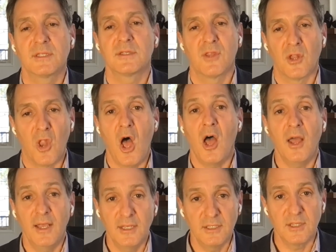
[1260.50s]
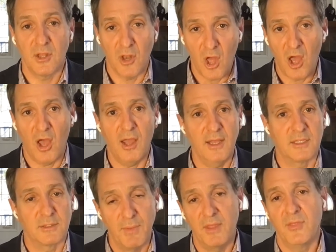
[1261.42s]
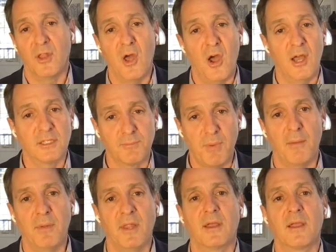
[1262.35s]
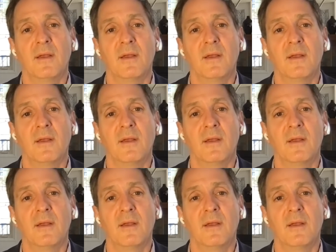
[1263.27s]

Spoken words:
law is the law. It's been the law. It's public.